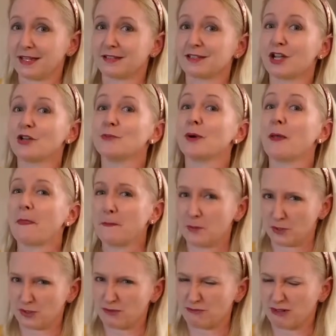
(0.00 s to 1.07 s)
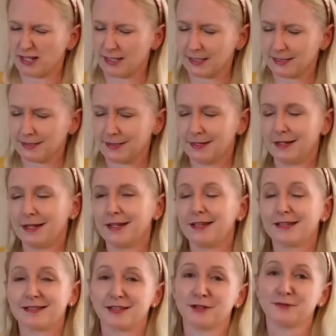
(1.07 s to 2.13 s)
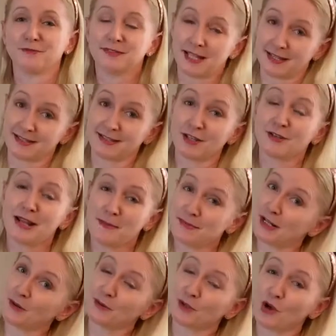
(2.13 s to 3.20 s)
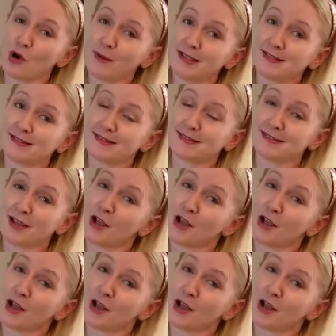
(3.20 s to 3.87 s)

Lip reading: And go by the books, really. So, yes. So let me know in the comments.